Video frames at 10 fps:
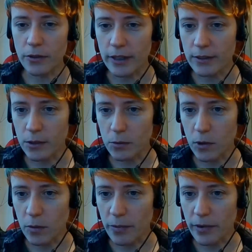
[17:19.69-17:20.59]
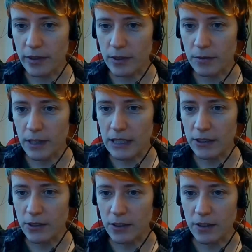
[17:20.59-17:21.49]
dry stone wall
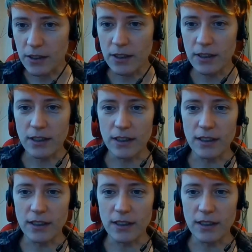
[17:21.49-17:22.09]
preservation.